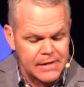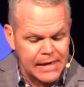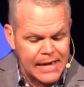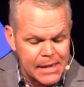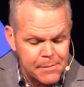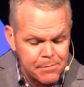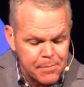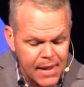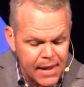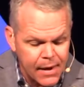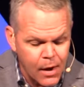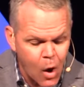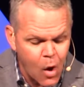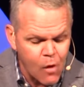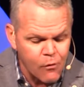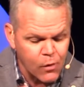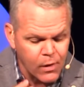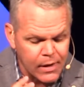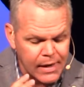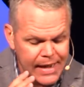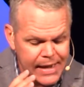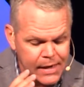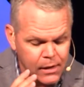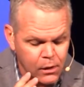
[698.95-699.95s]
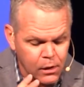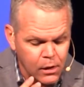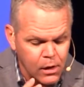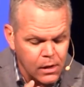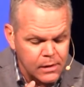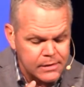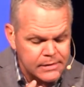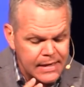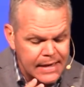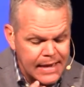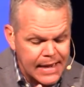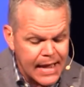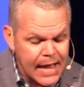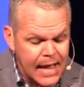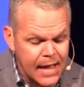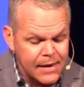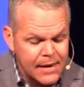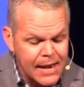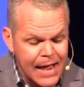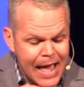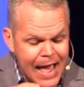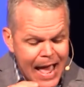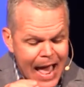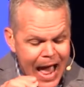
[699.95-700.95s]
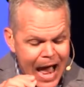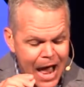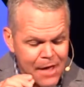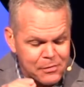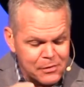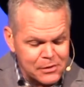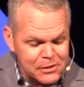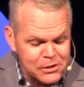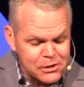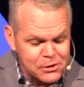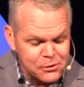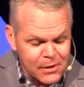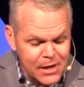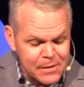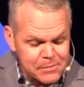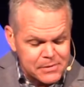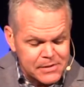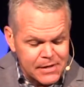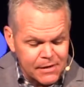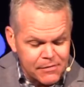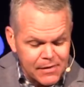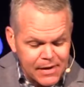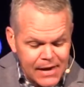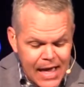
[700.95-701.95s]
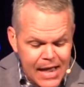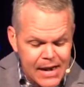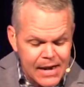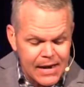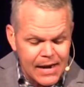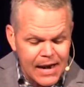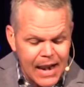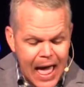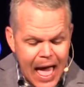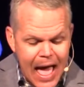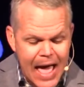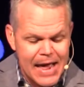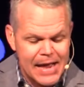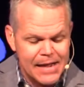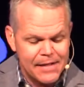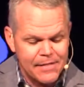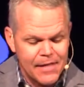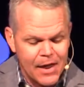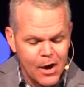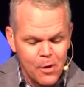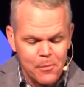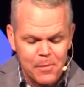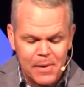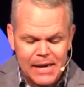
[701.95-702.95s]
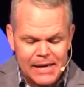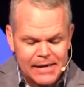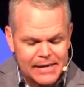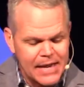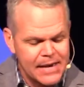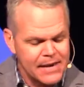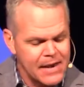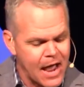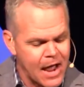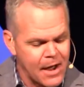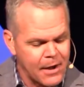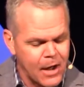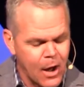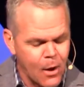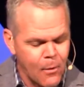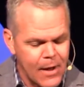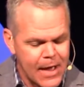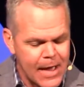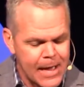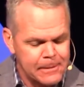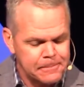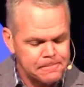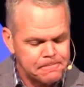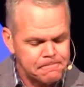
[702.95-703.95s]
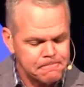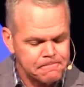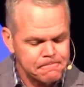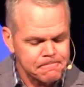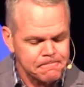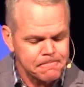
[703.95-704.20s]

And he bent over and he looked in at the strips of linen lying there, but he did not go in.